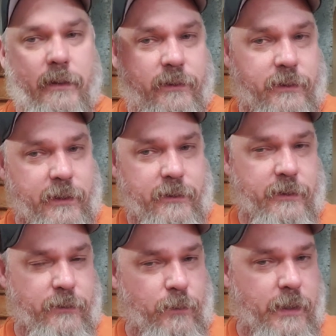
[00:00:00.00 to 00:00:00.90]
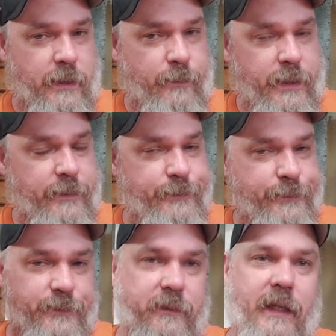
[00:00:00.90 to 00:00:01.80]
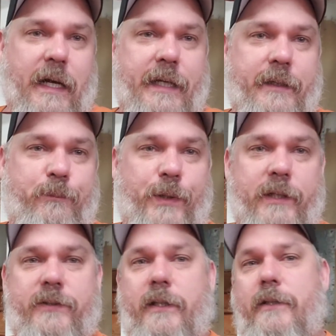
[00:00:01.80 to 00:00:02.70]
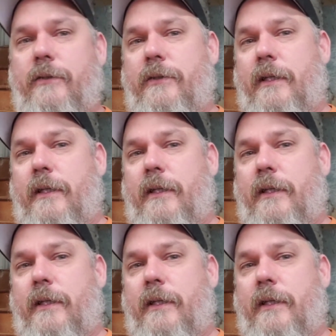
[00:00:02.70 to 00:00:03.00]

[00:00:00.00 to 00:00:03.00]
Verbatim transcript: sticker as well, but I didn't print stickers.